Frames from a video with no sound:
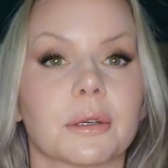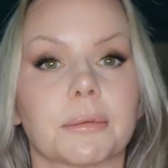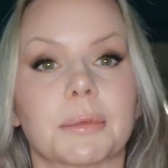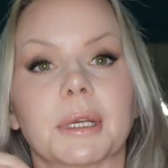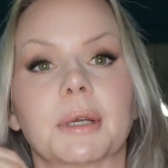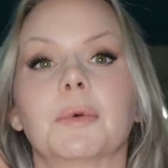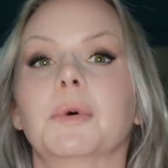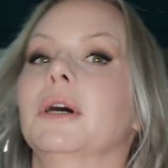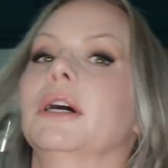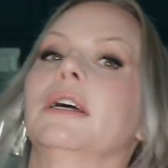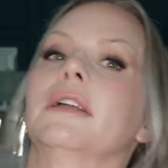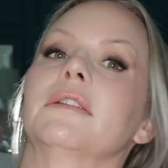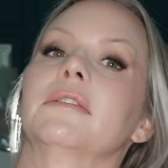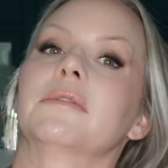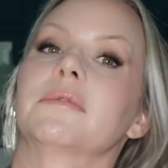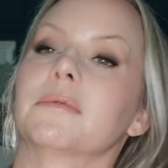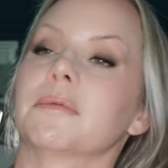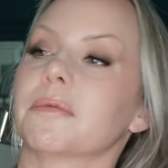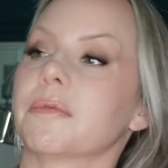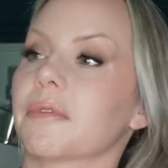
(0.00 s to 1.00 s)
me what?
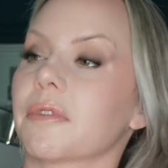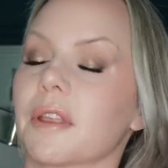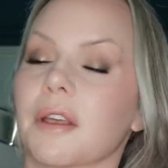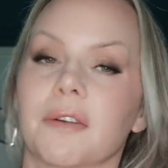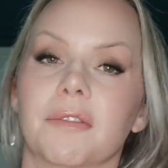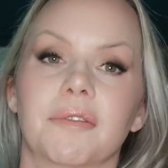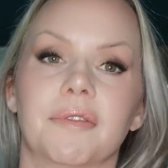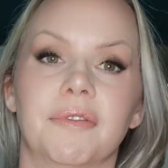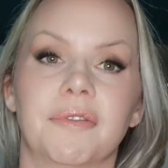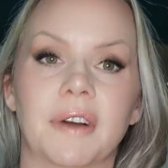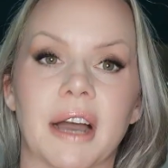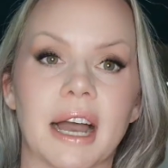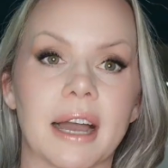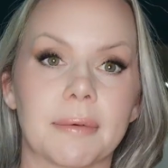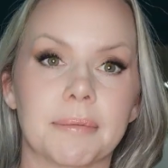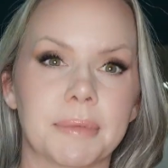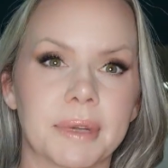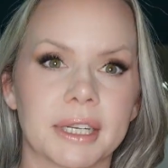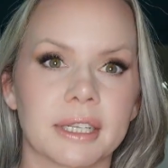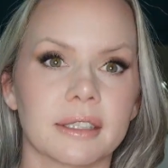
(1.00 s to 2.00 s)

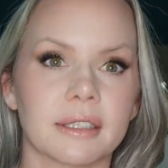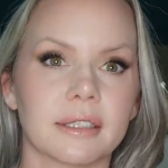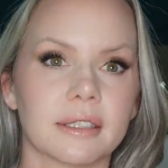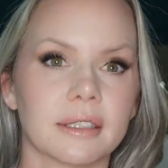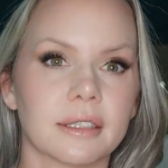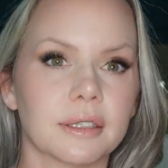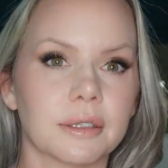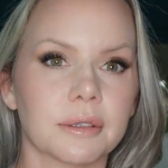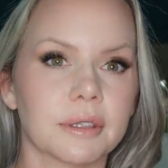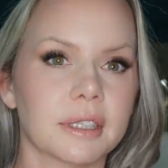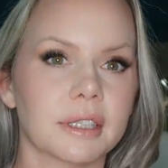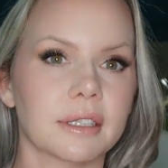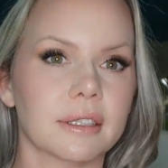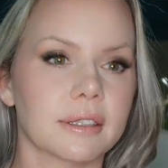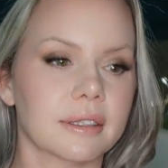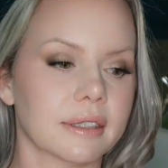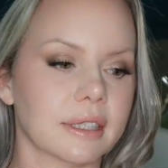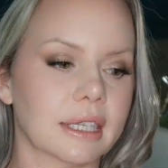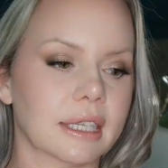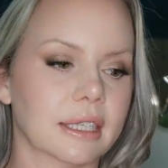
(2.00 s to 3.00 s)
5 minutes to do
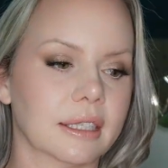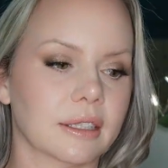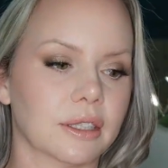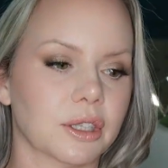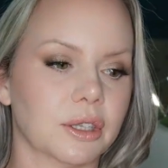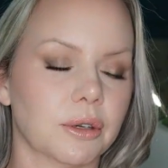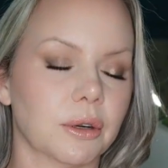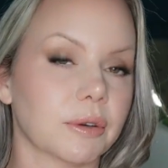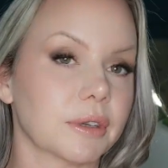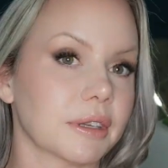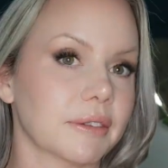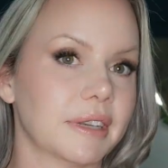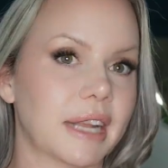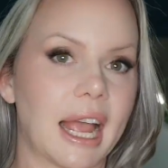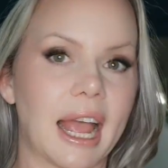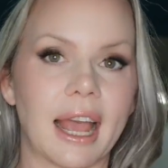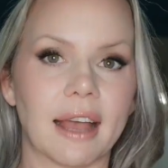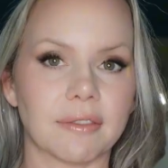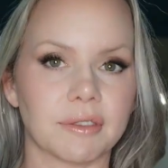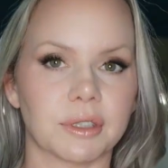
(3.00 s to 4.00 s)
this, and you don't even
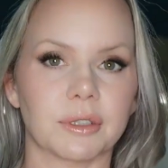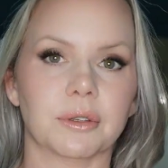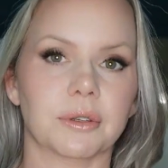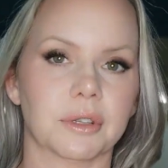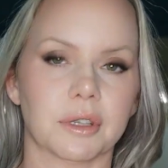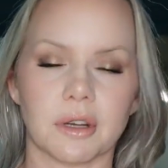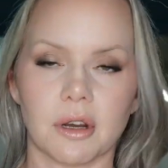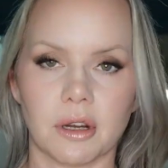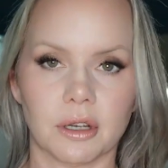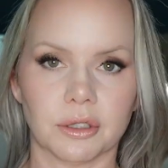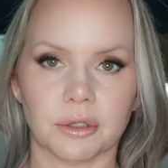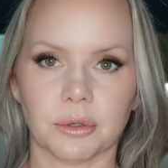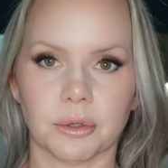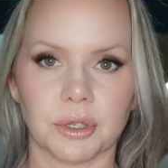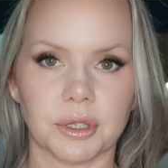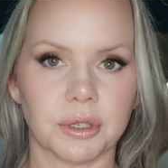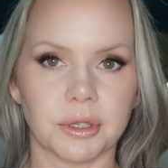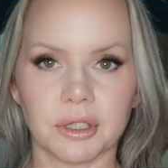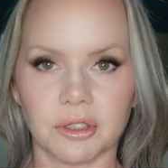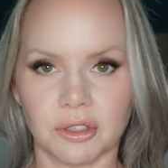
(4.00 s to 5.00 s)
have to do the contour.
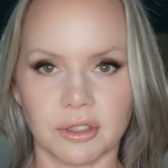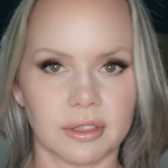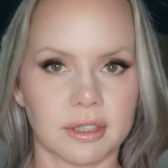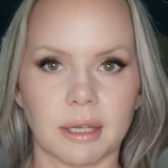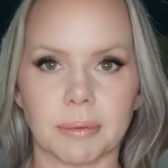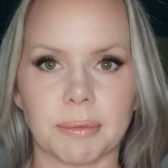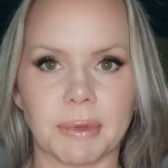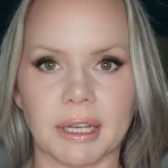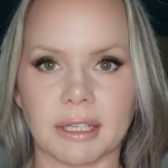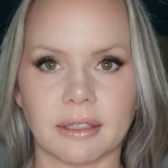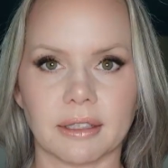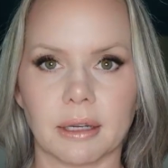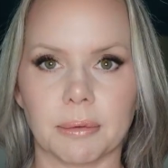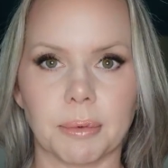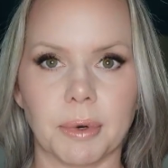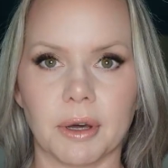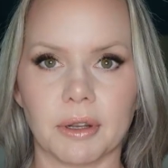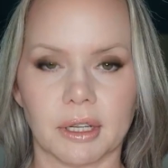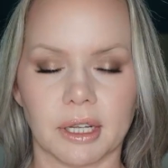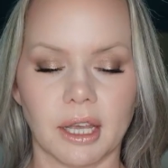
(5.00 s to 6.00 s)
You can just skip that step
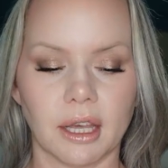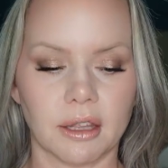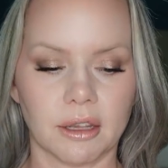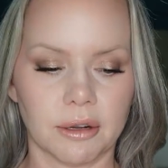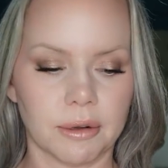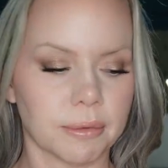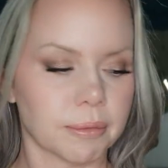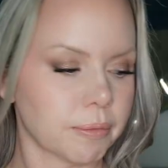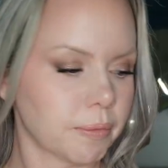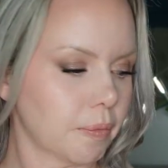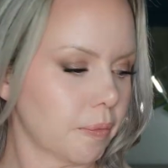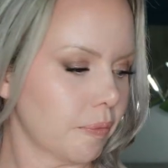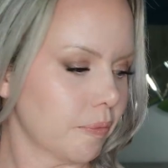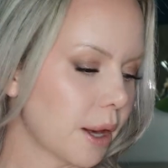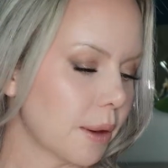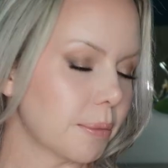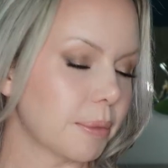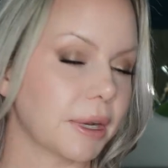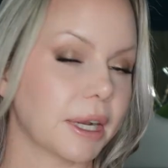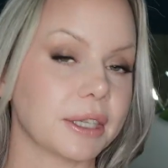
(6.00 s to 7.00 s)
altogether.
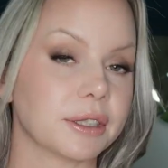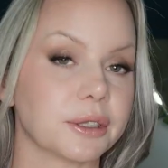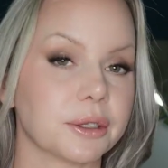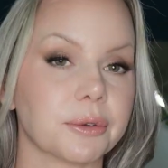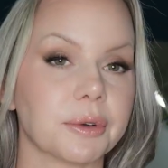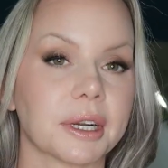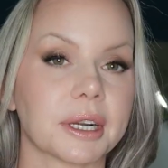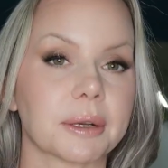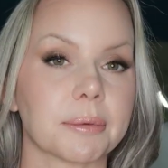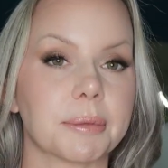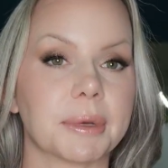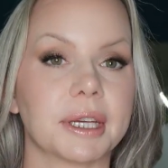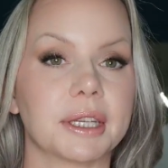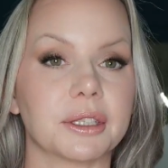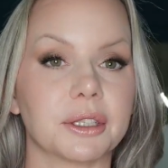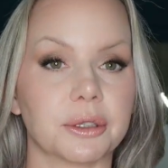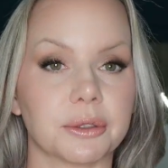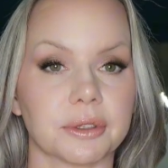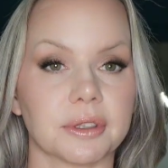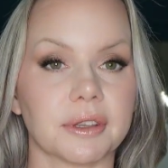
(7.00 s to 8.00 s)
But I do recommend
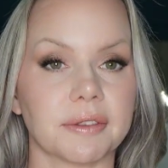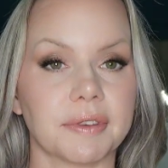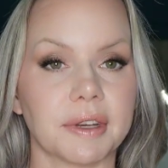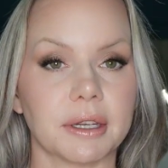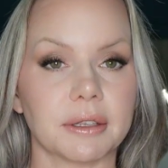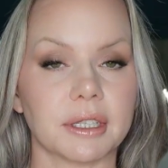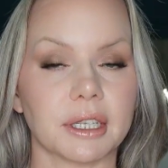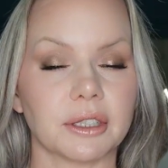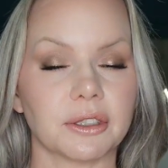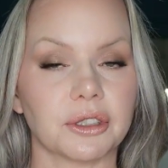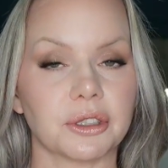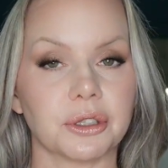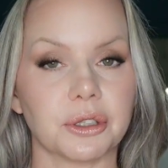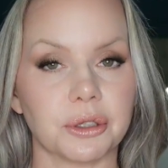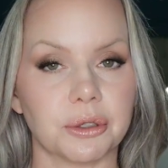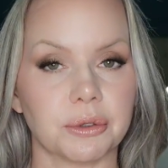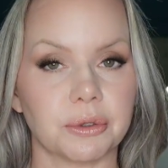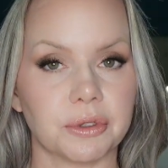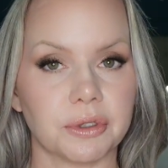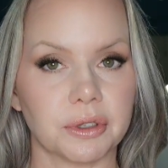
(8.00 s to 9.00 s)
using the foundation you
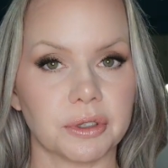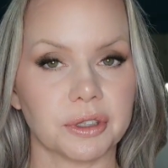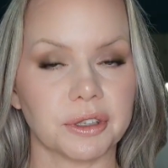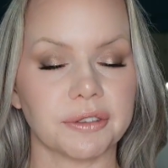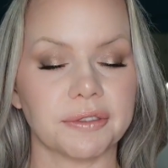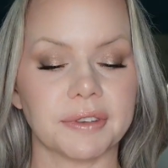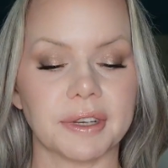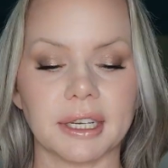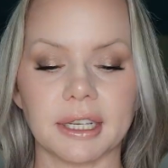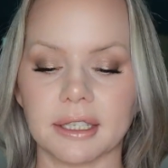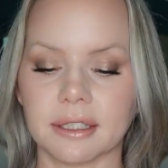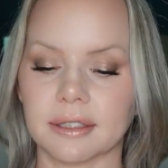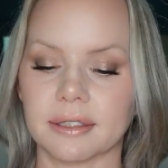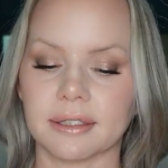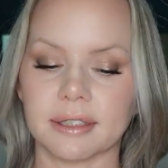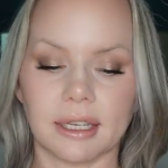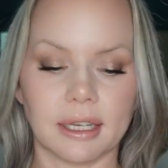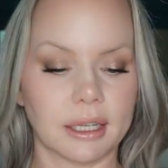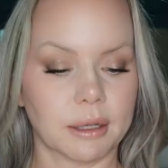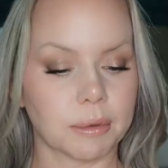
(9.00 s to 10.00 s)
used on your face,
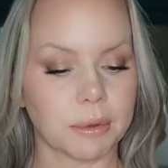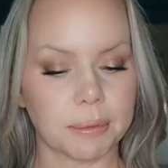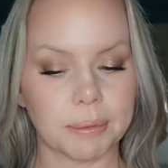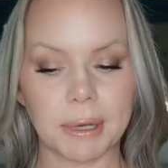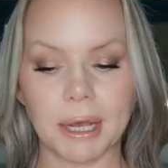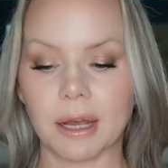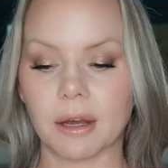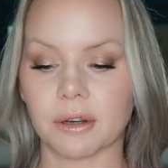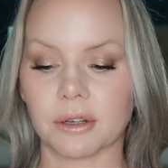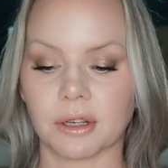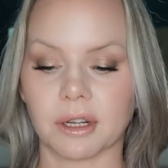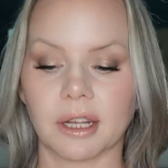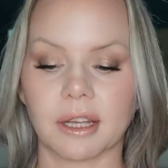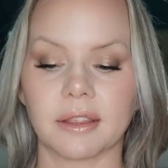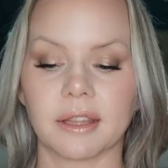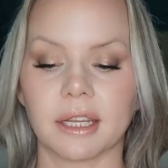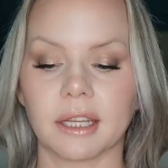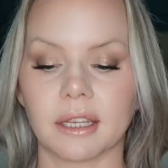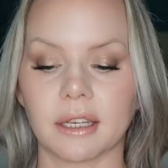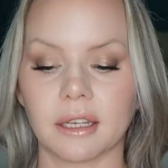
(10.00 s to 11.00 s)
setting with powder, and
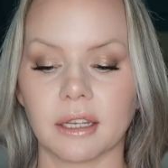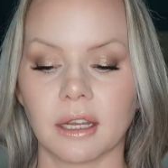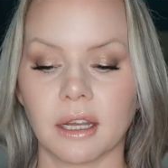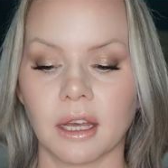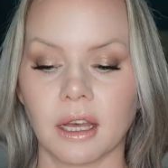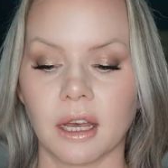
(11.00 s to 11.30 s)
then